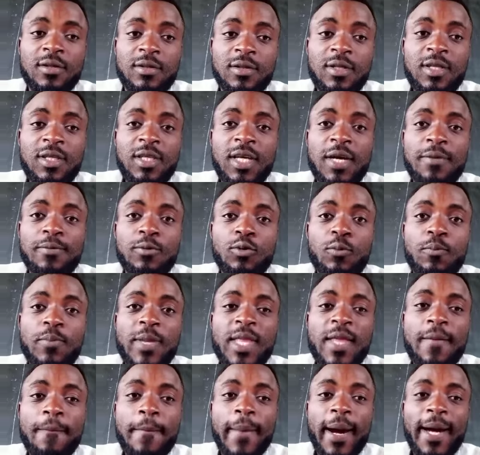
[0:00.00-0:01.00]
This helps to
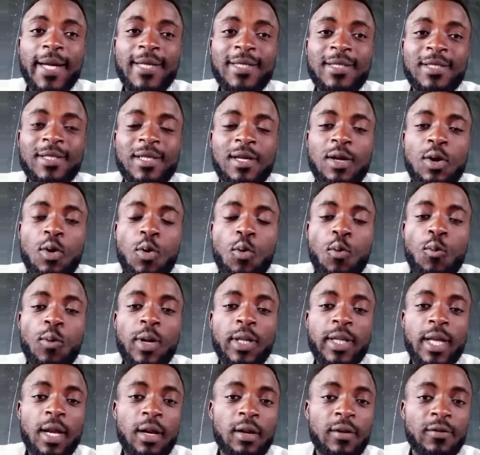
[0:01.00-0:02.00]
minimize
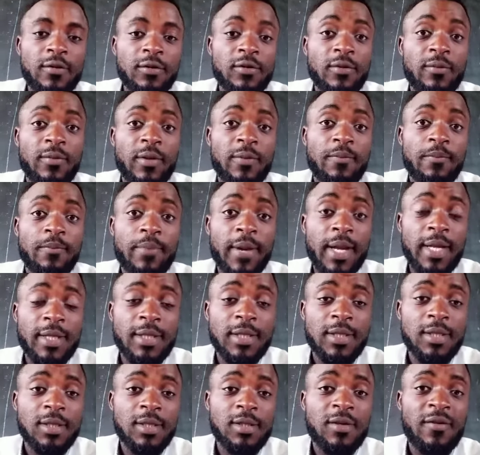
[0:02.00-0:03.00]
water loss from a
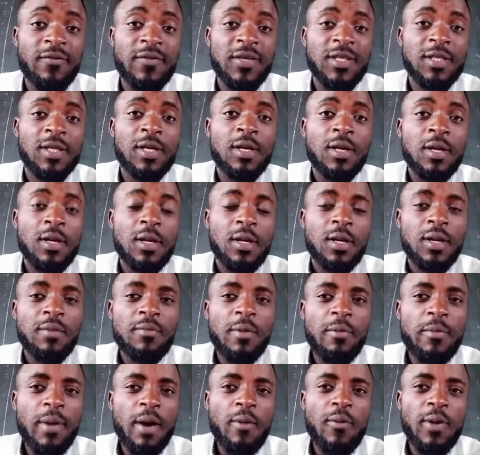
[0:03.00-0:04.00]
plant's surface.
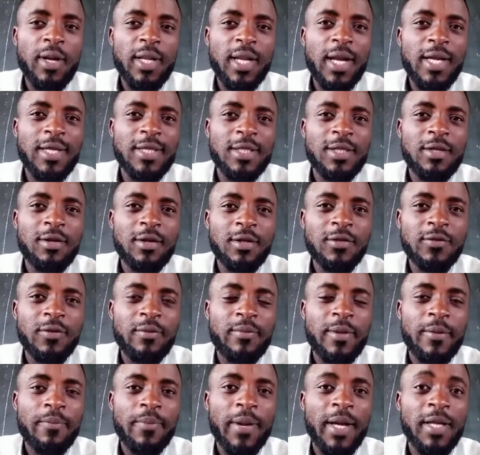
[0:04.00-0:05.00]
Remember, water is lost
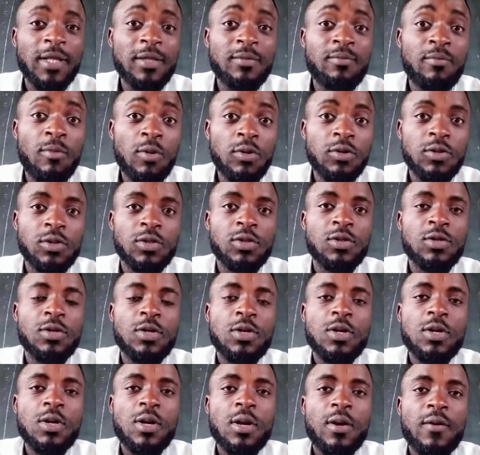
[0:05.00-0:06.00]
from a plant most
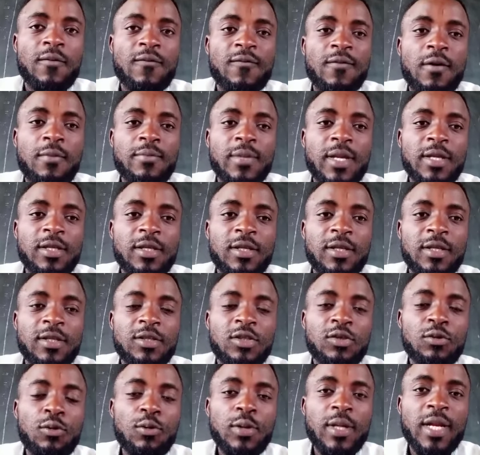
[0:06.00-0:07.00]

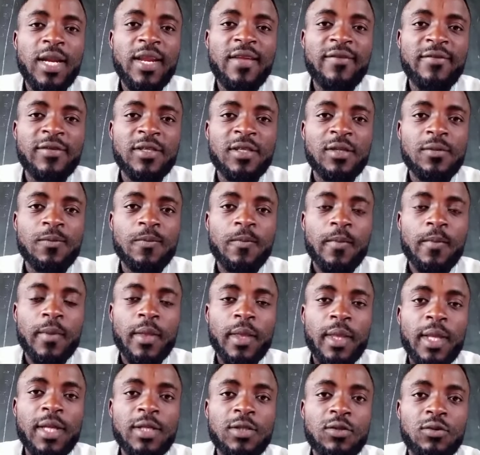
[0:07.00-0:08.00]
through the leaves.
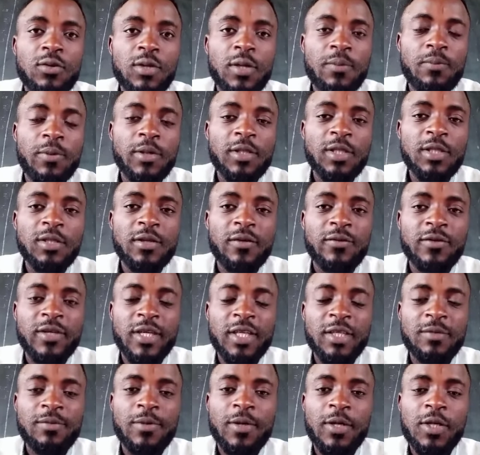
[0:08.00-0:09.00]
That's through the process of
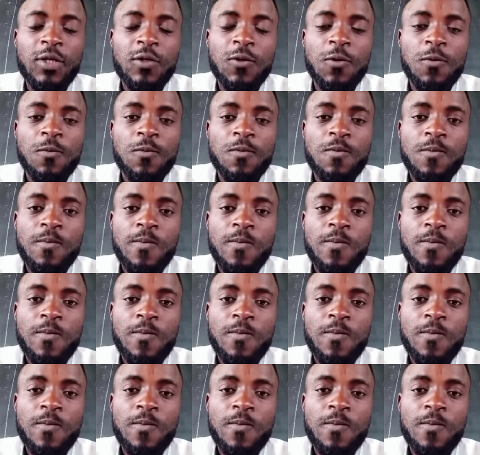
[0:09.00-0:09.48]
transpiration.